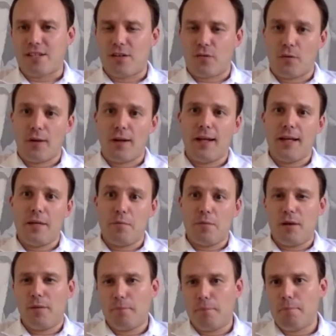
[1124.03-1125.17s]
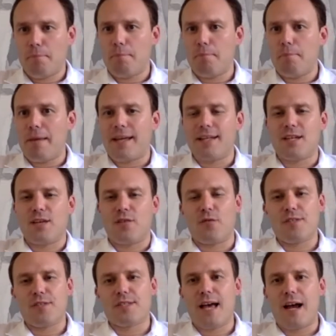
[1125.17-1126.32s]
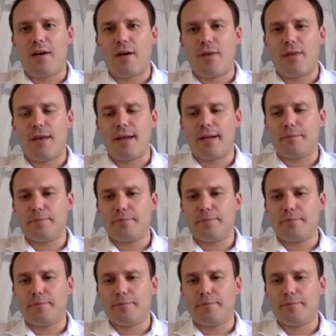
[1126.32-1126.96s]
really make a difference there, I think.